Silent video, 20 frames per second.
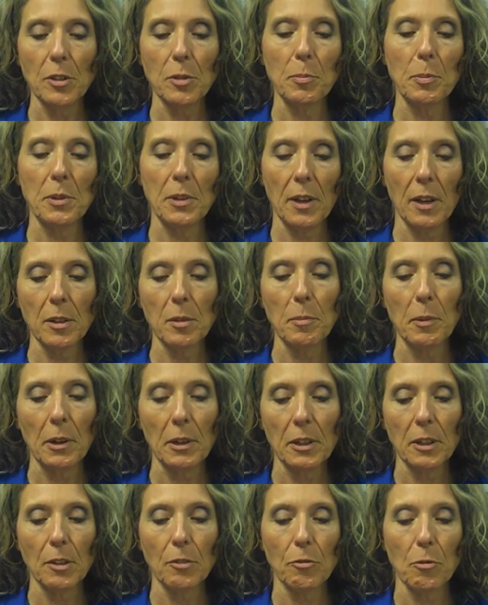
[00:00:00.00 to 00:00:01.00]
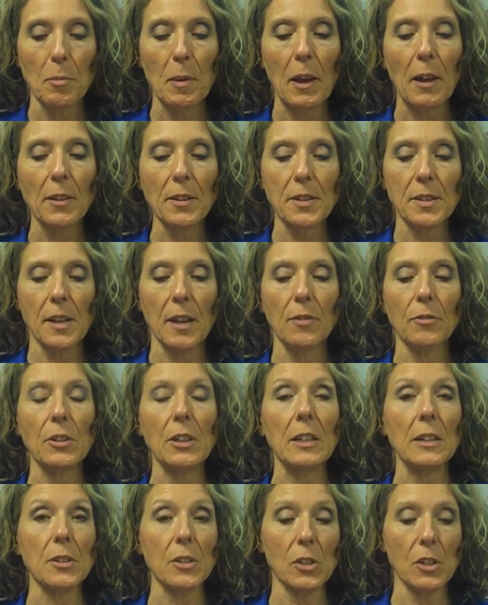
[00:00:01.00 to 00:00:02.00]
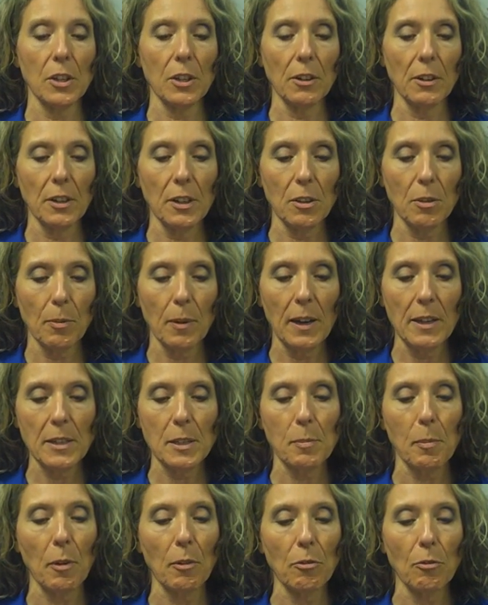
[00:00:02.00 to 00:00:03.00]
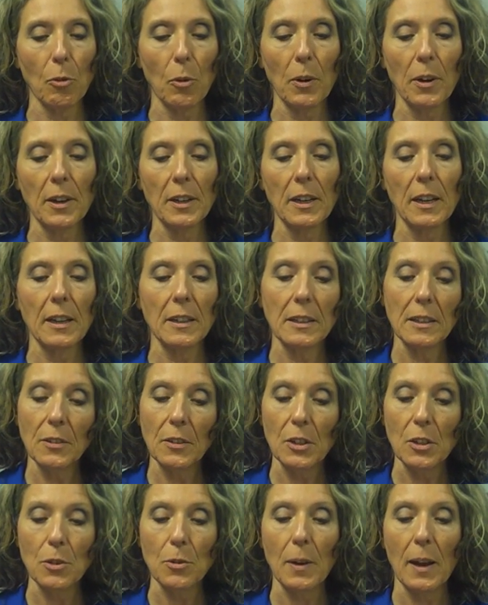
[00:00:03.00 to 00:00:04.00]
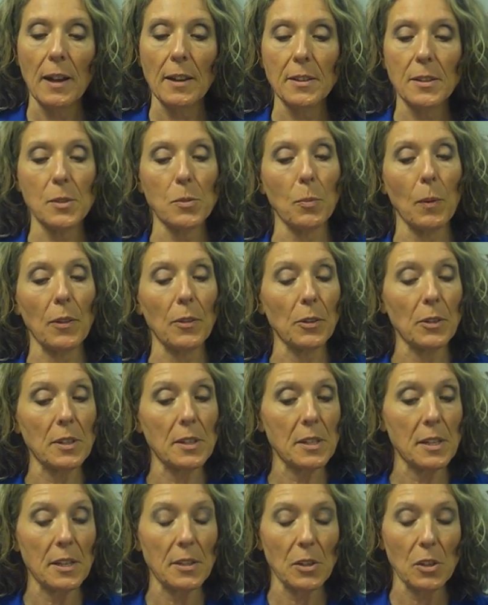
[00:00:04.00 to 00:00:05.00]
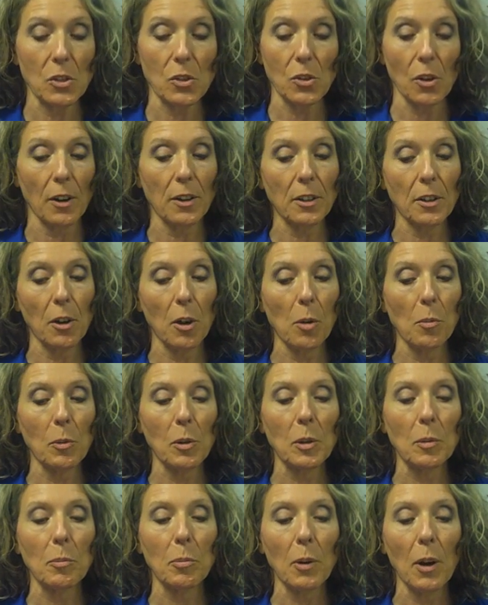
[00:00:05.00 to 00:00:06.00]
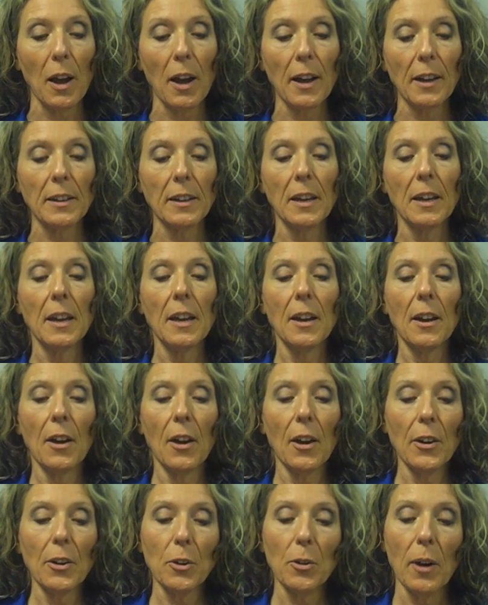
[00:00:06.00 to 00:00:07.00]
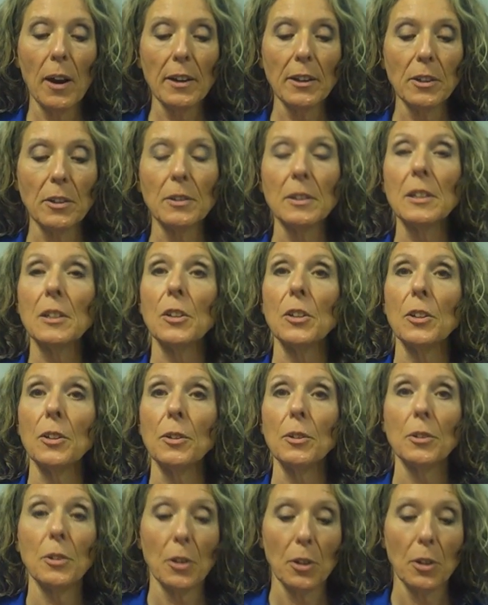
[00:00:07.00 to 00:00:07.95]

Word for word: to protect America from health, safety, and security threats, both foreign and in the U.S., whether diseases start at home or abroad, are chronic or acute,